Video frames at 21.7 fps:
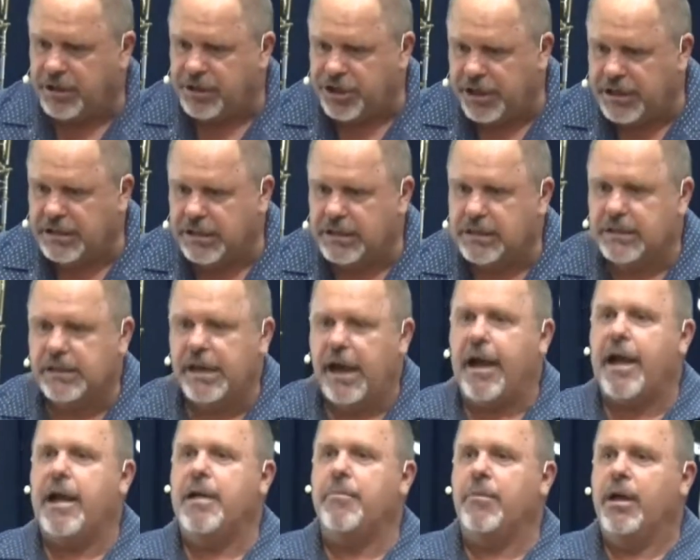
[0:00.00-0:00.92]
in Jesus'
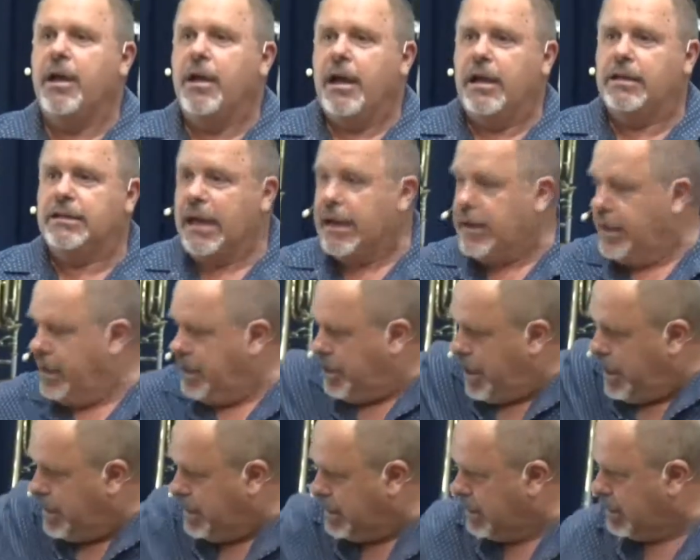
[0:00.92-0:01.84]
name, and suddenly
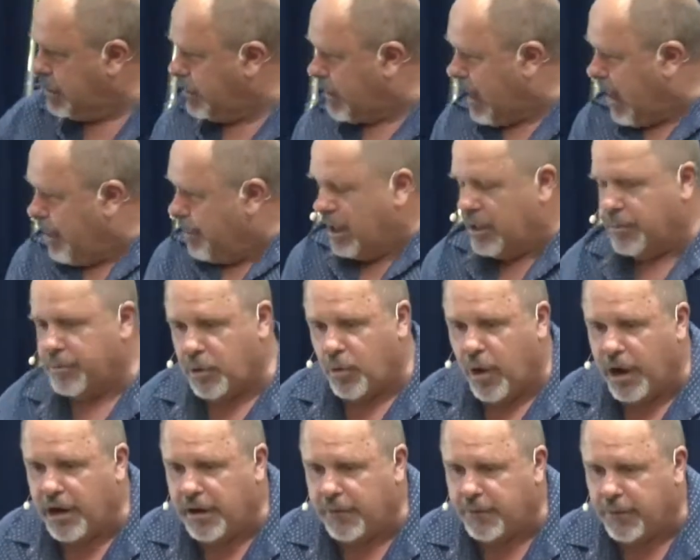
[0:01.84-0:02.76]
Jesus will come in. It'll be
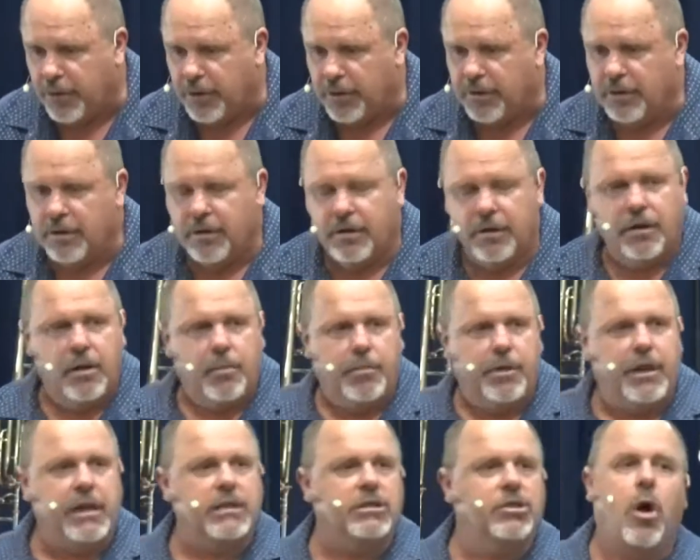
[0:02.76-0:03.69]
wonderful.
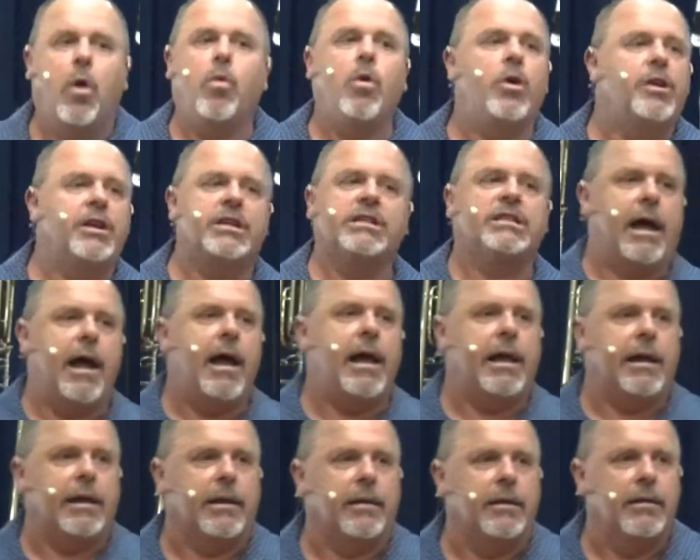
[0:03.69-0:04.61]
But that's not what he's
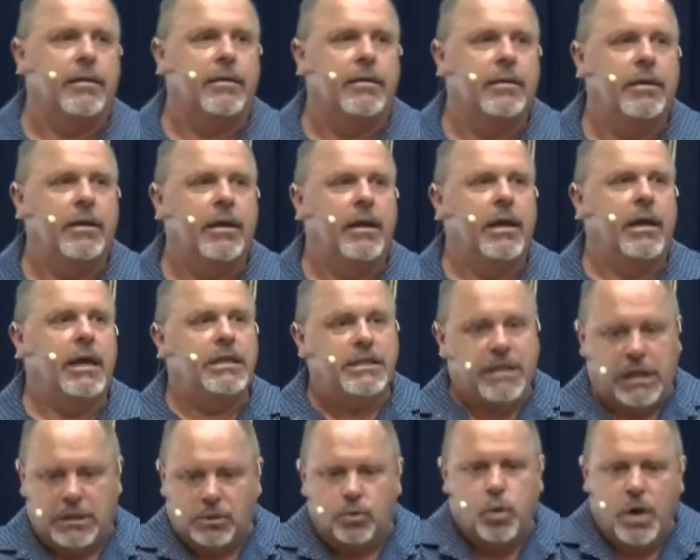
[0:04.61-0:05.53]
saying. He
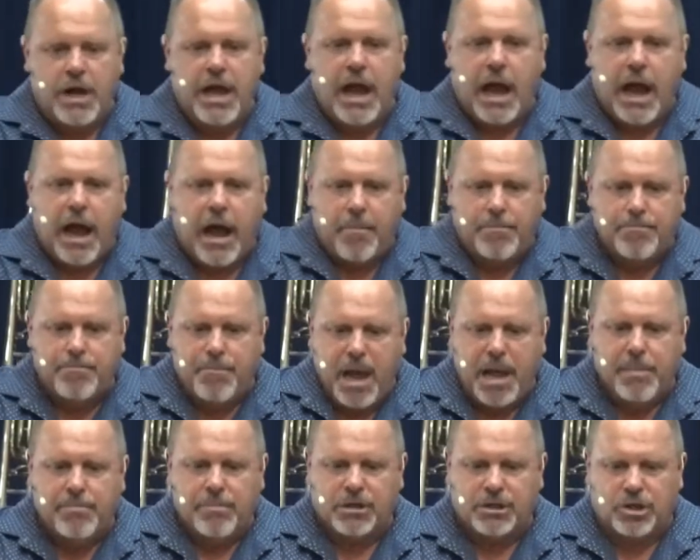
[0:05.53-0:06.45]
says we are
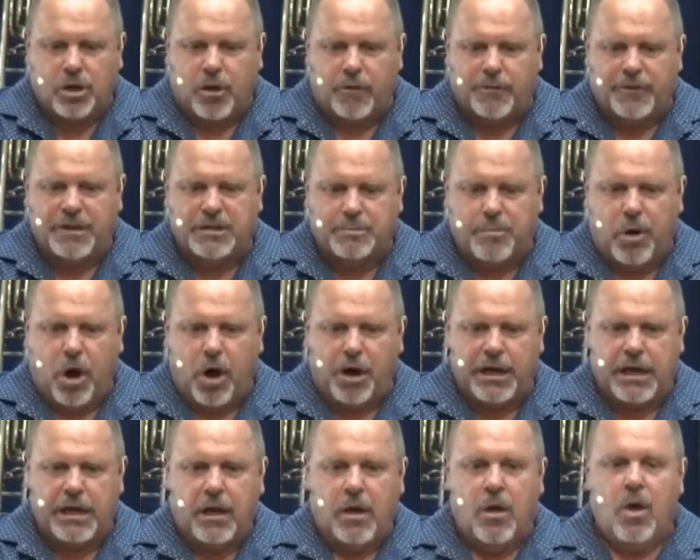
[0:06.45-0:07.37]
members of his
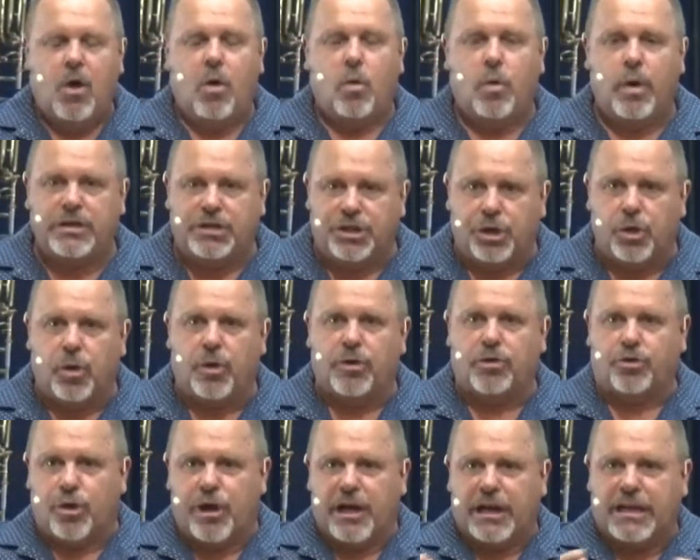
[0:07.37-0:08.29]
body. Where two or
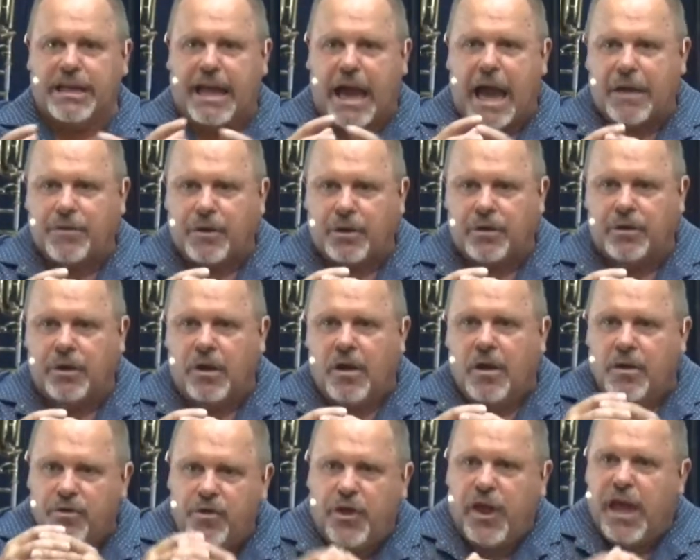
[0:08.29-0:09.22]
three are gathered,
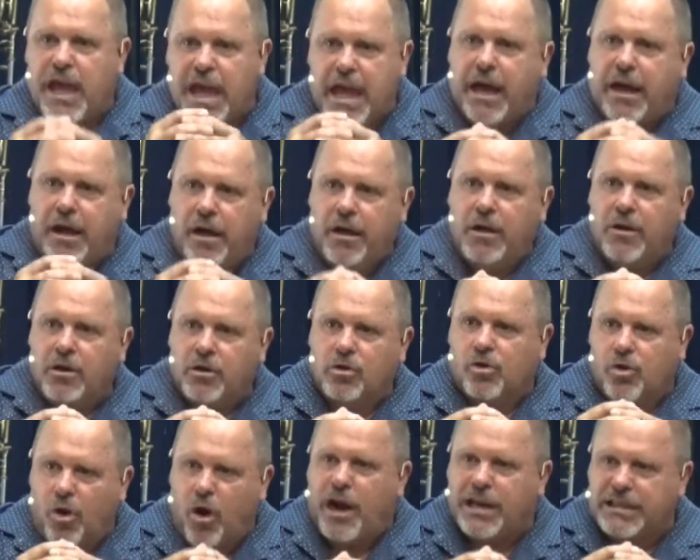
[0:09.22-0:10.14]
there
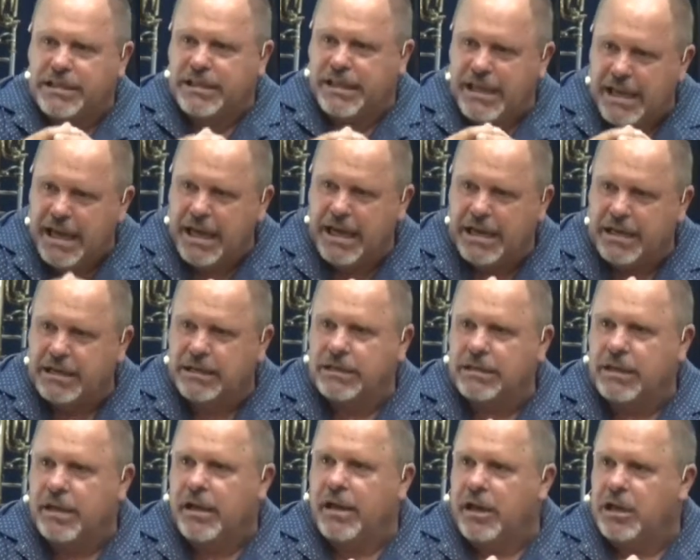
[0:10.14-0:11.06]
Christ
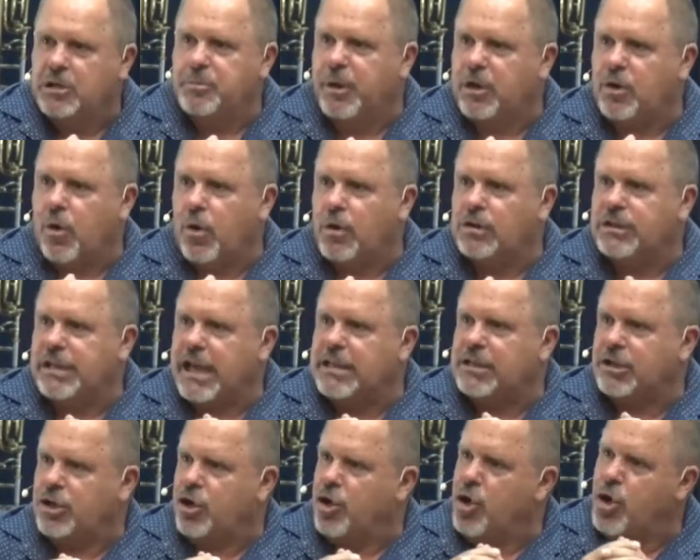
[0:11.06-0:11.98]
is. It's because
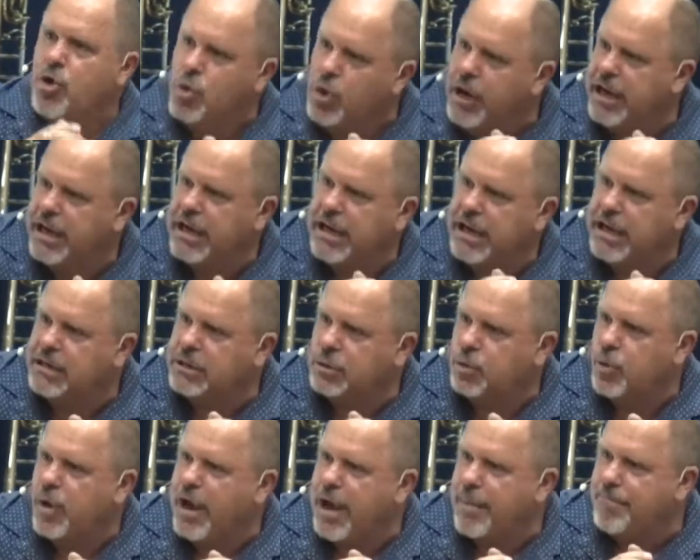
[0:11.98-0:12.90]
that's who he
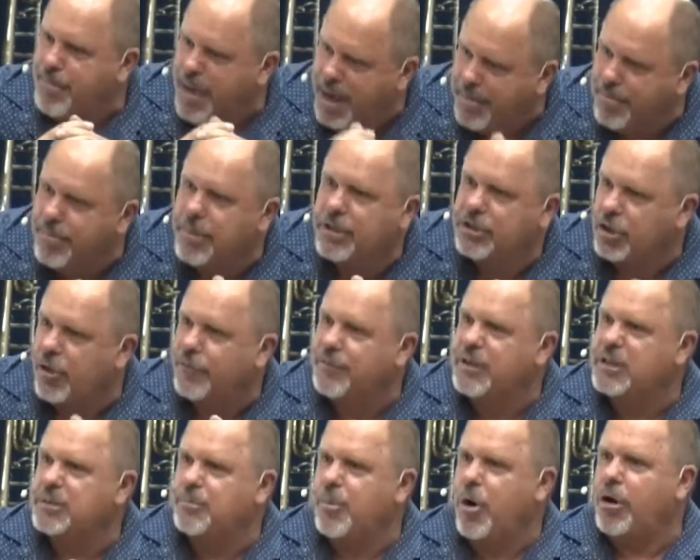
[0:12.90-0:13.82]
is. We are members
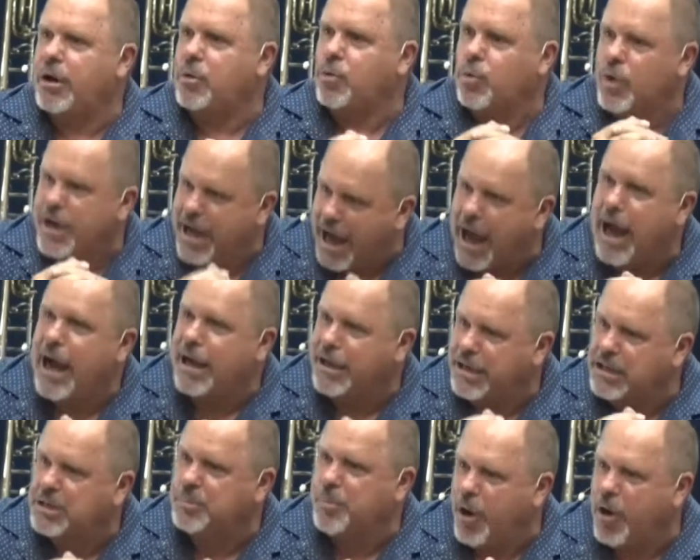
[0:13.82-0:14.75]
of his body. We are
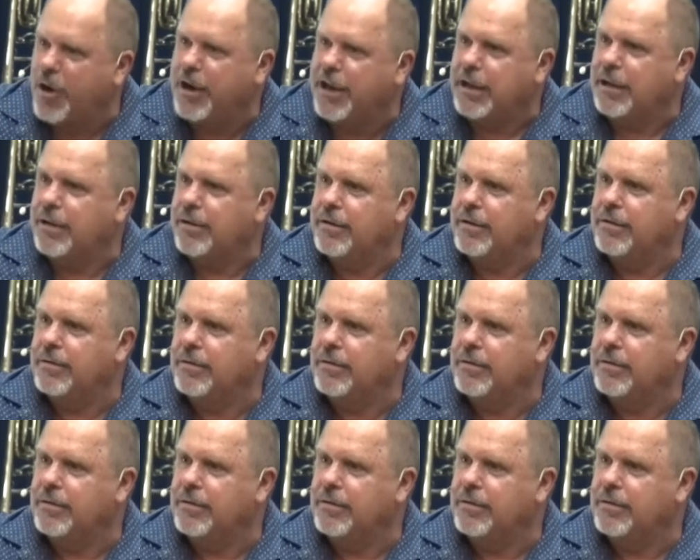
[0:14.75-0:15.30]
his body.